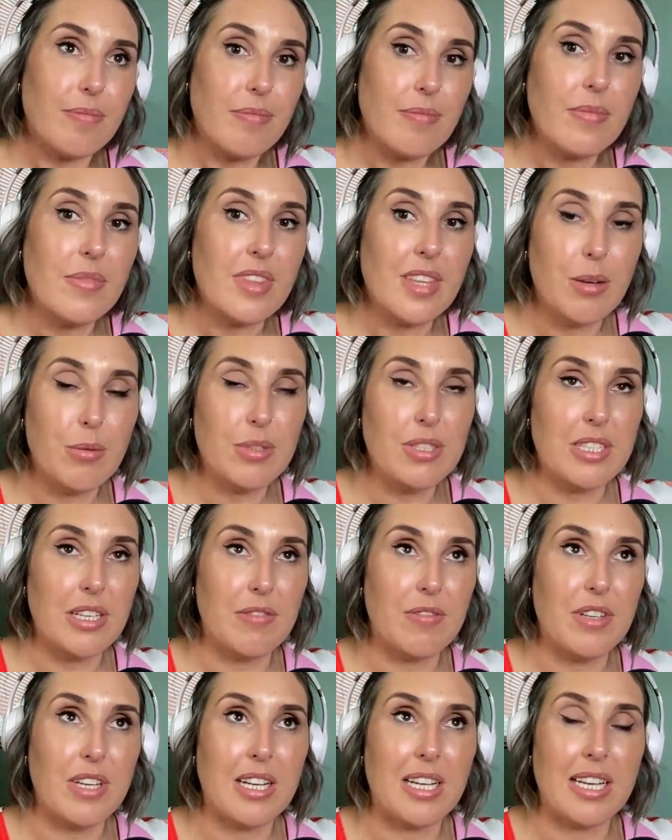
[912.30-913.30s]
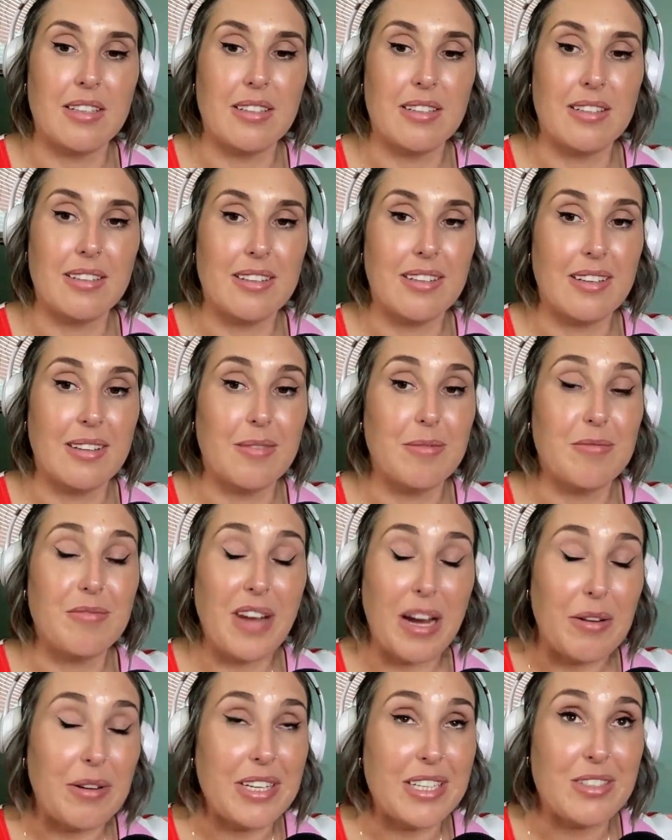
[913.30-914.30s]
there was definitely a
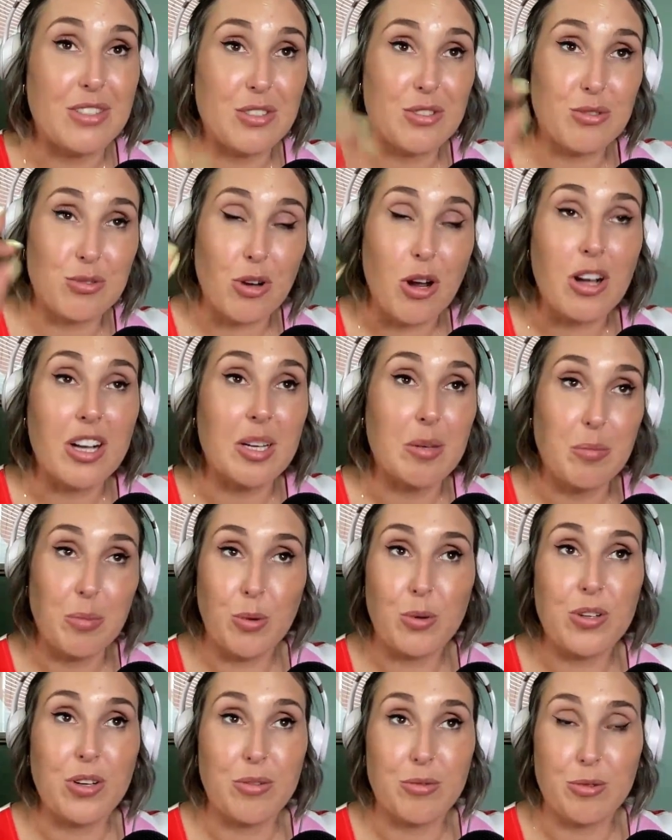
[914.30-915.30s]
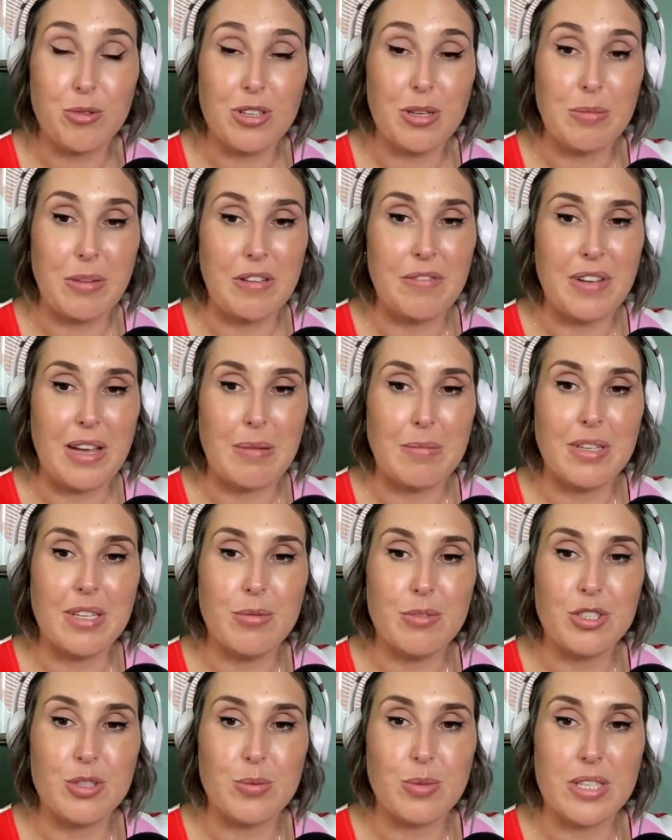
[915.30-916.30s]
very strong, important rule in my family,
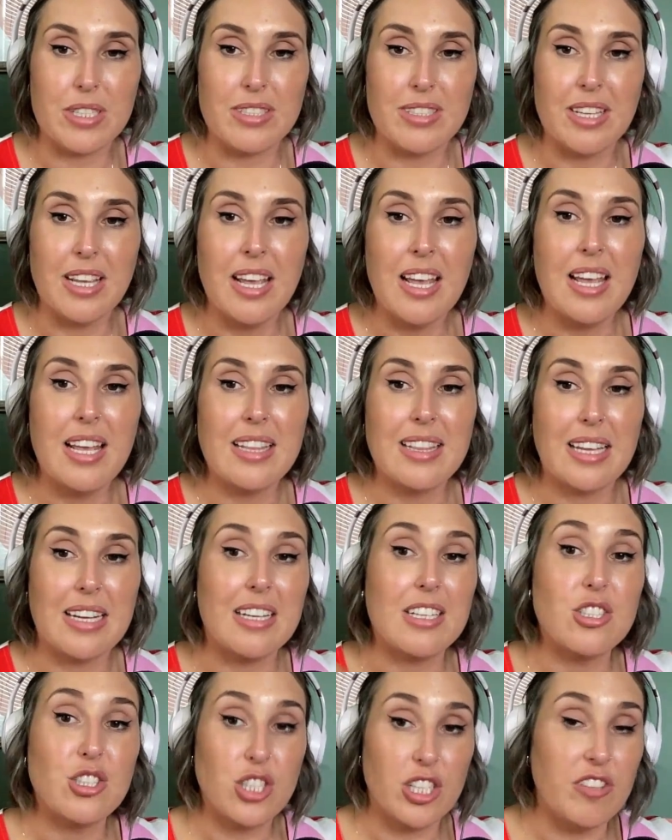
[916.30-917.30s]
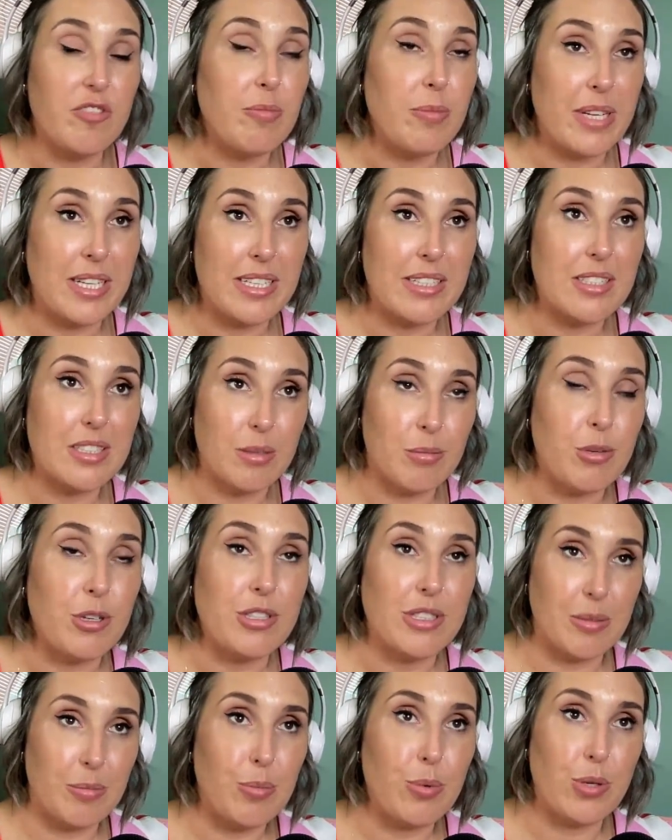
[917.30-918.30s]
which was that achievement is the
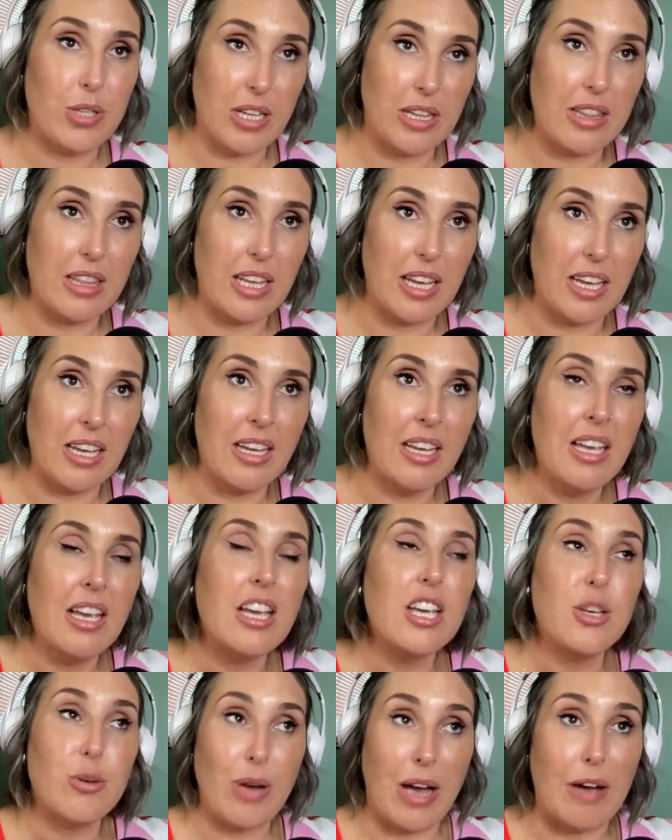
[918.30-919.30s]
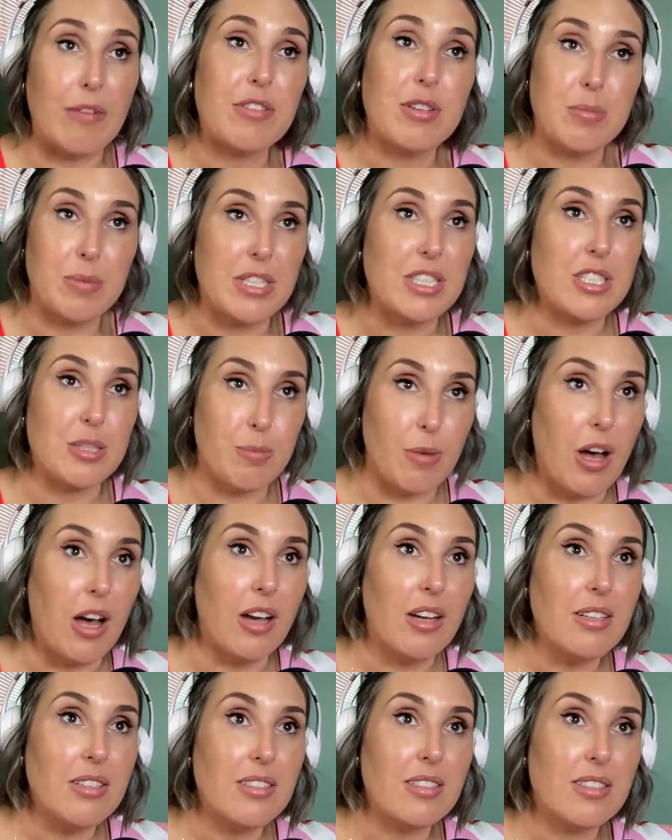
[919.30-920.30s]
most important thing. You have to be
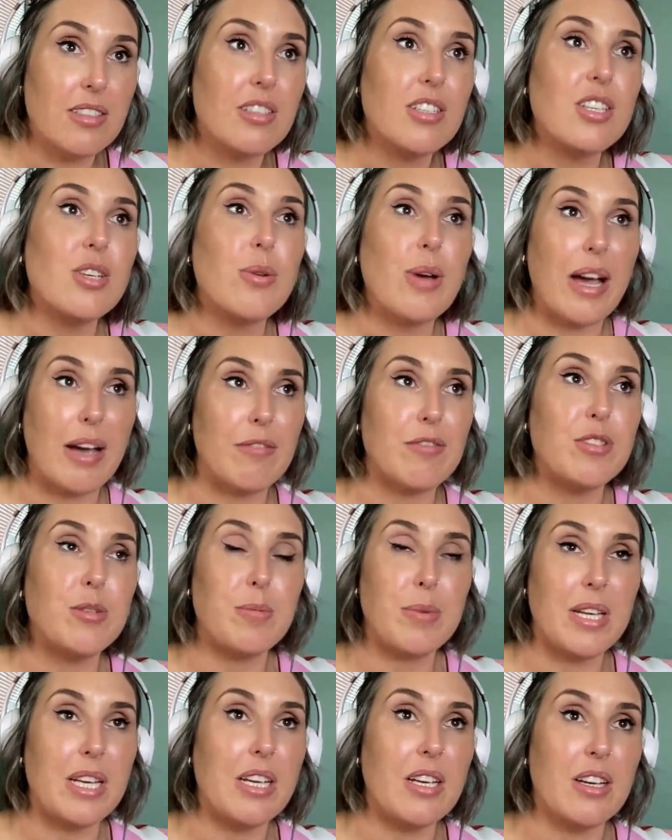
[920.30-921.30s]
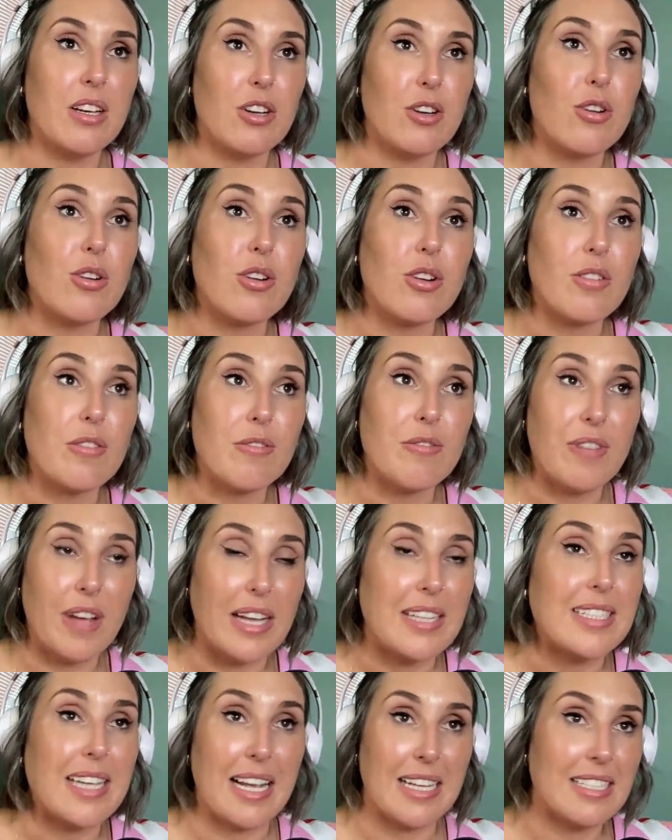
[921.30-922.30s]
smart. You have to be
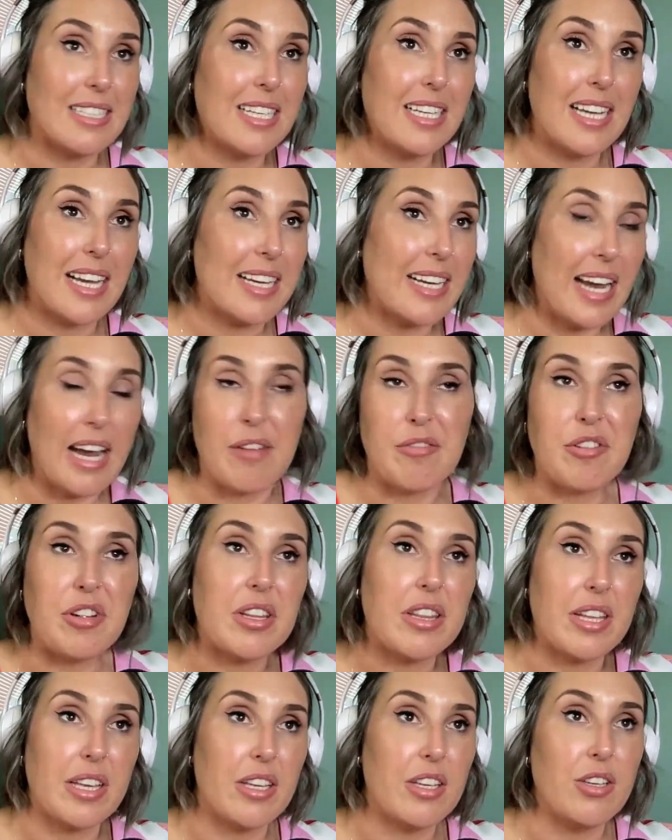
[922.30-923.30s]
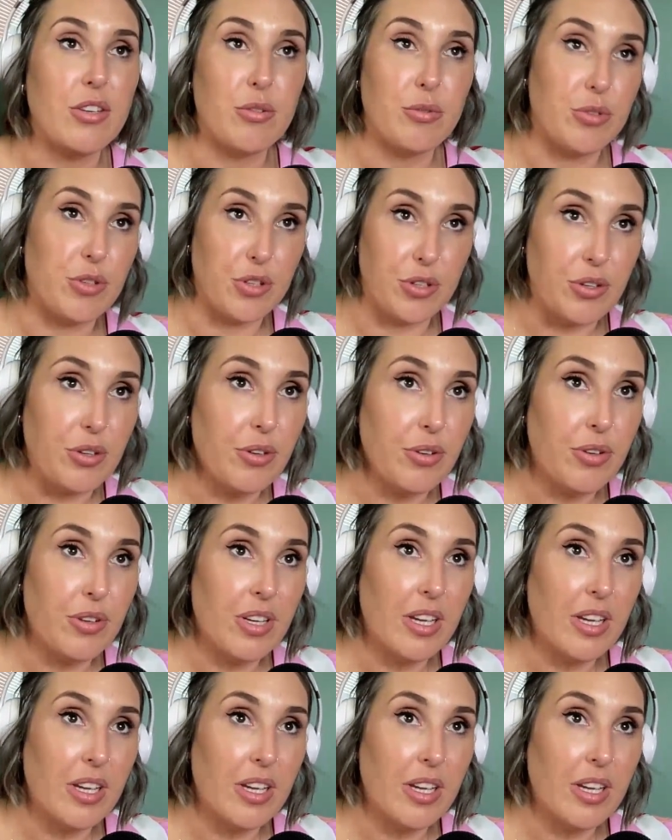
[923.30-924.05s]
fantastic at everything you do.